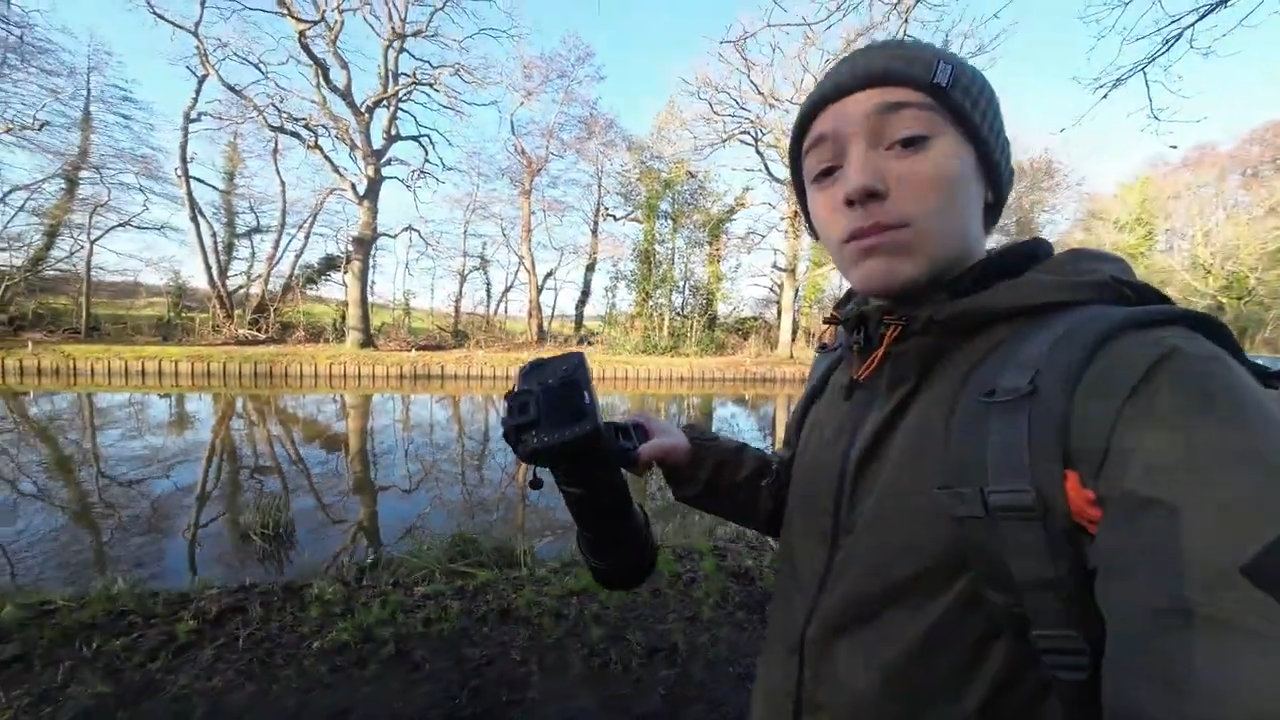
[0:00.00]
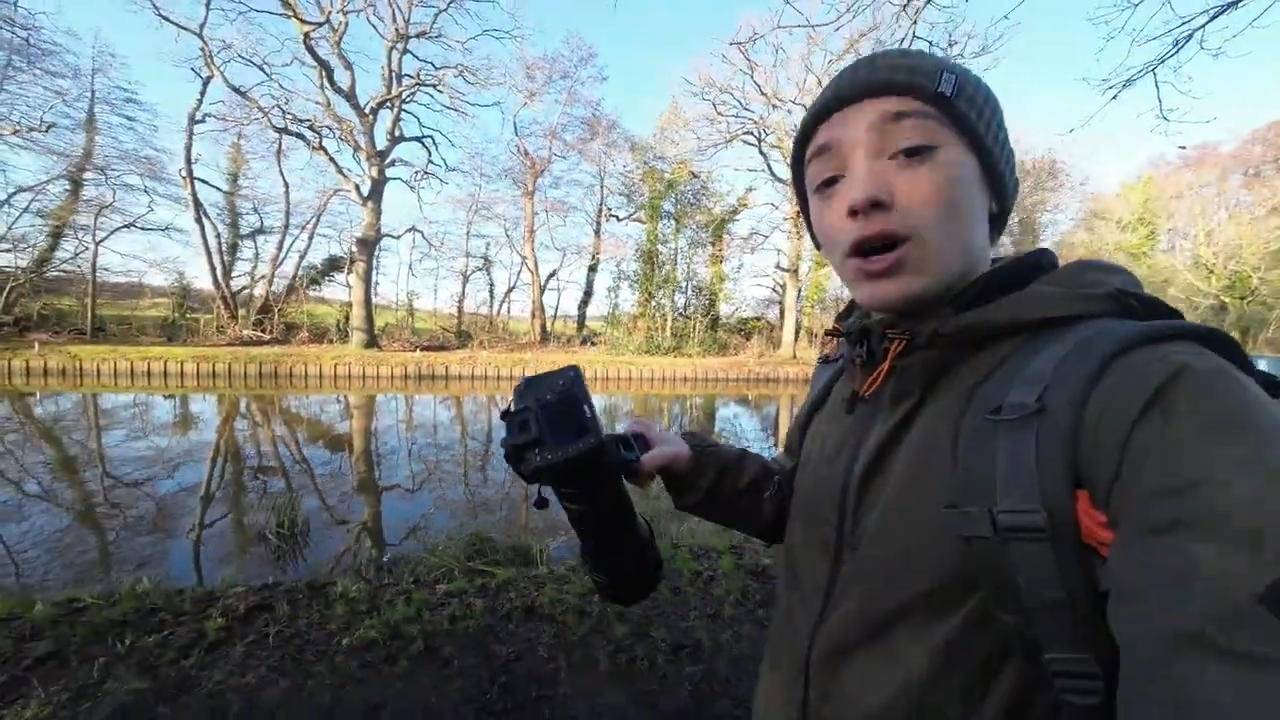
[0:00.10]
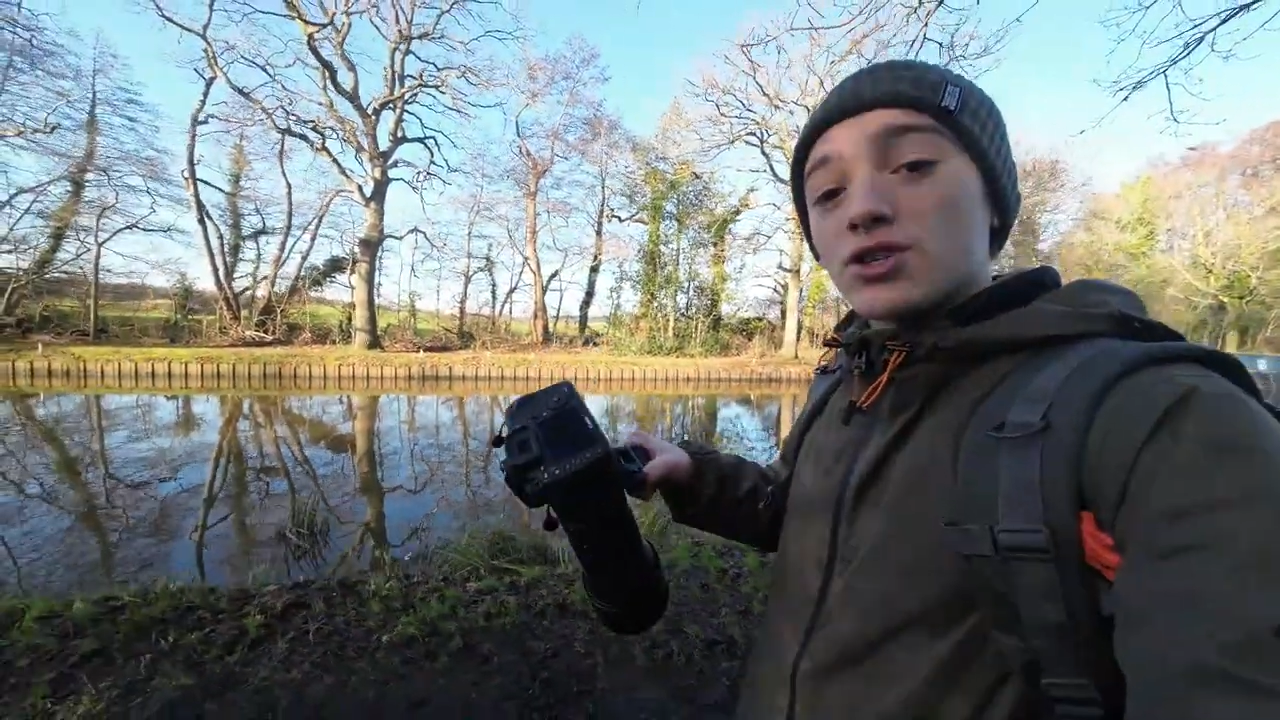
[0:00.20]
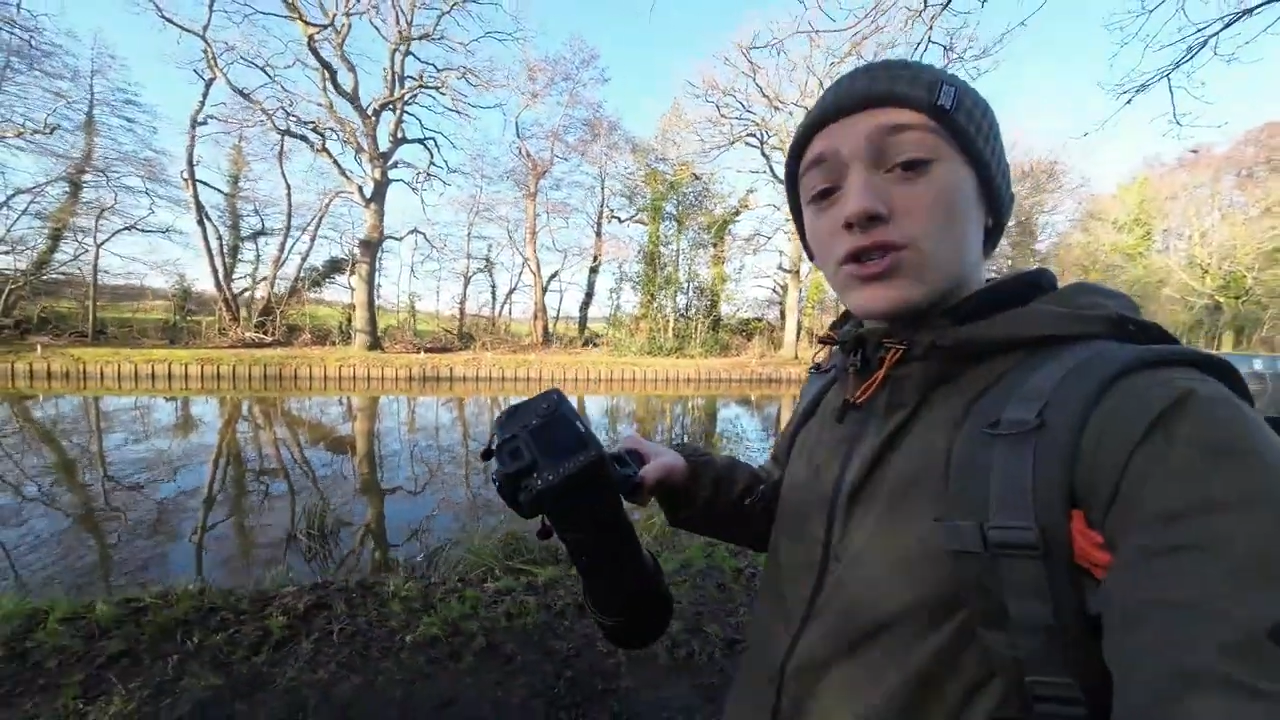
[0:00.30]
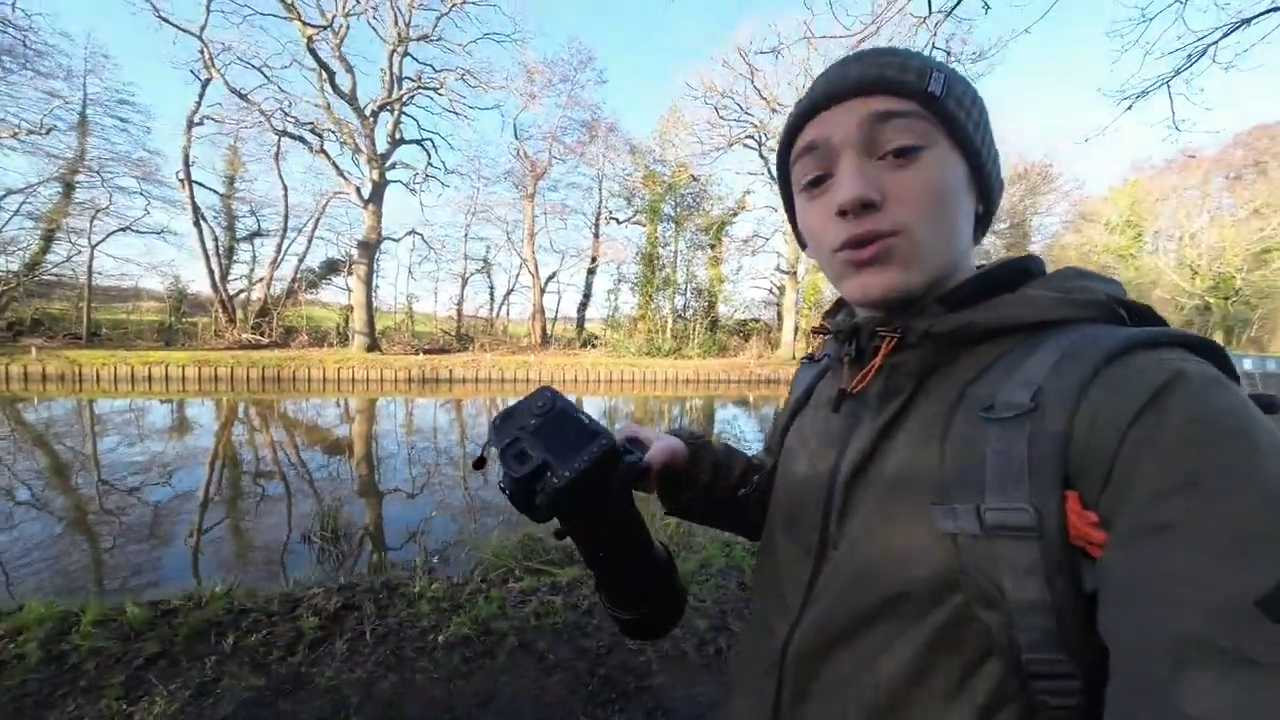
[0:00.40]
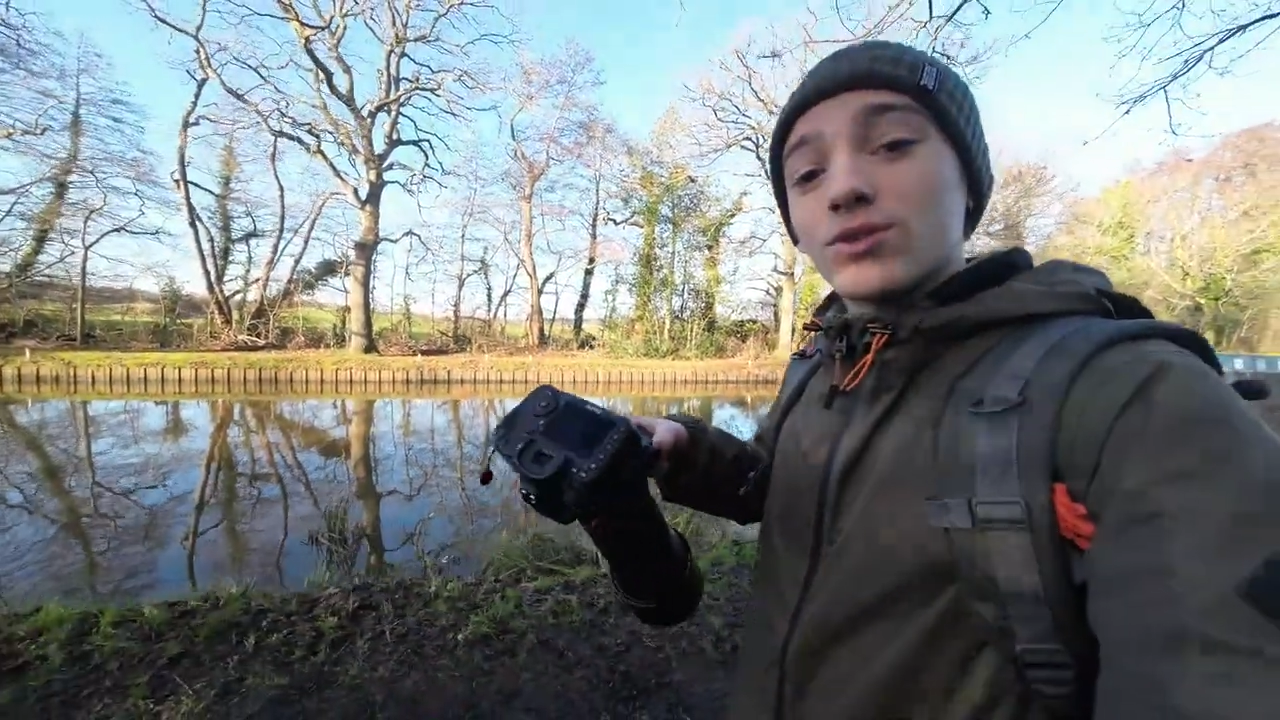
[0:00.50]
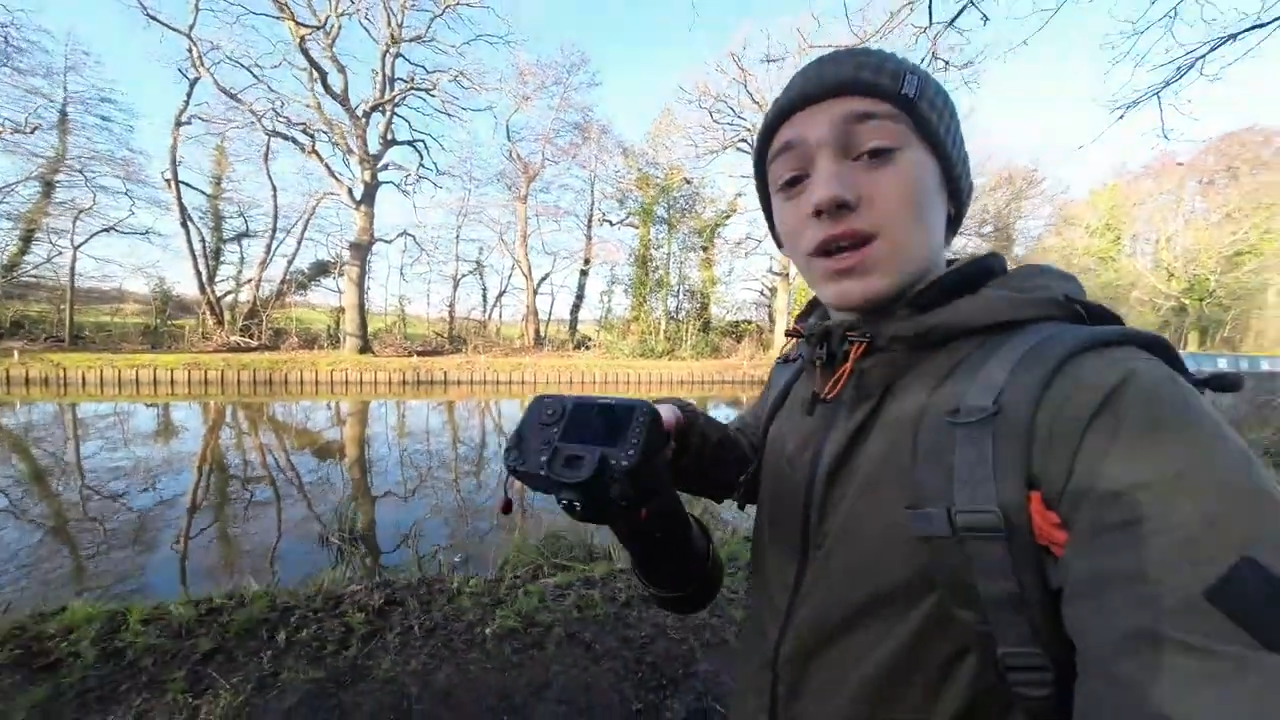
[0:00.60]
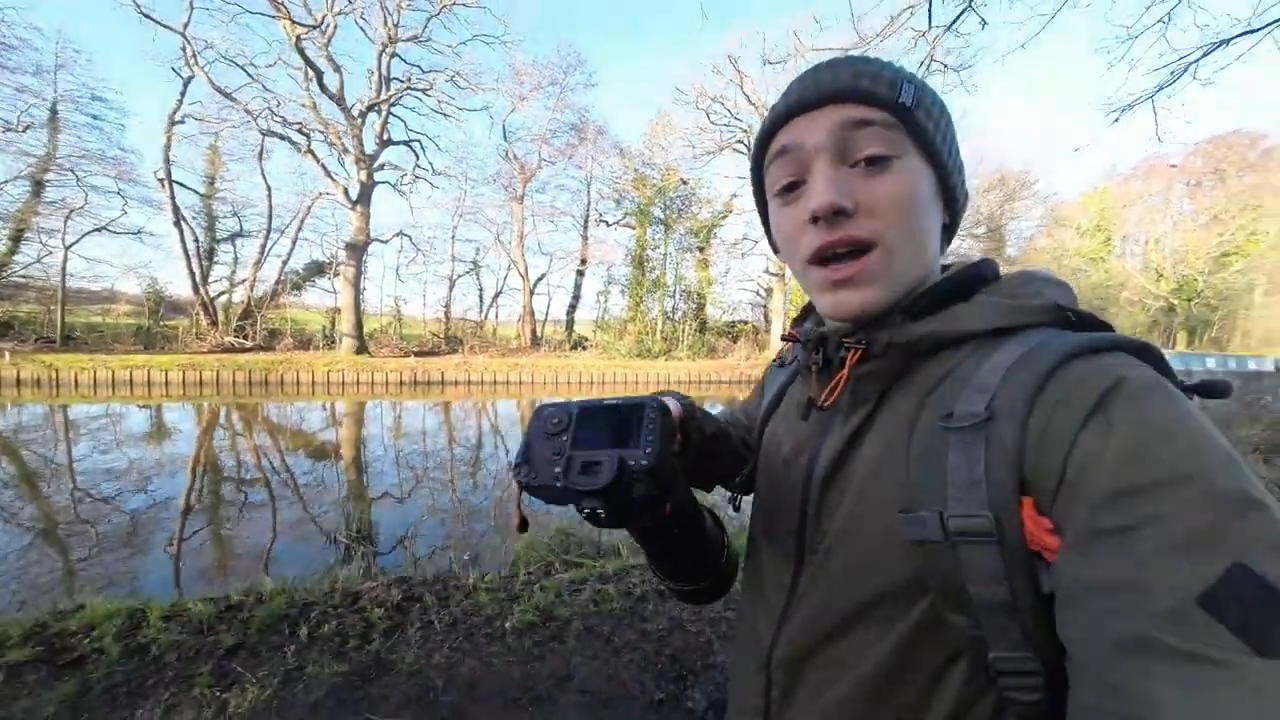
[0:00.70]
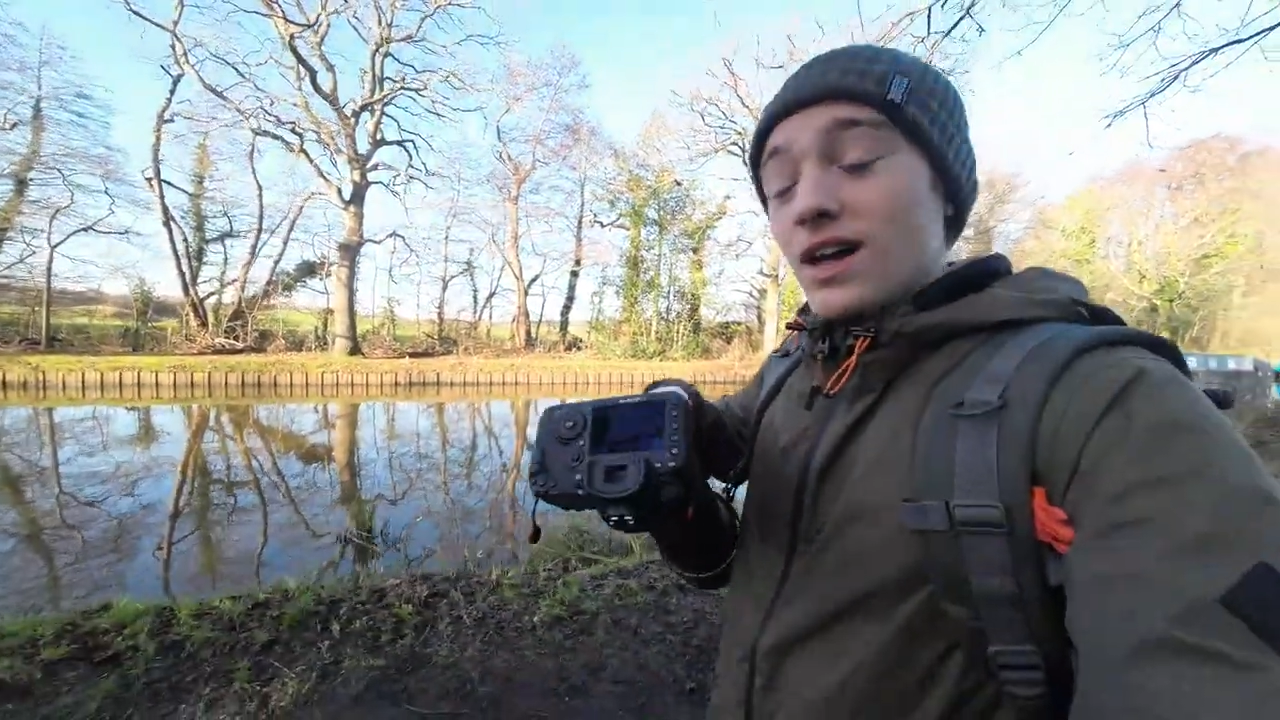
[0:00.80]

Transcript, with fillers: Mark II's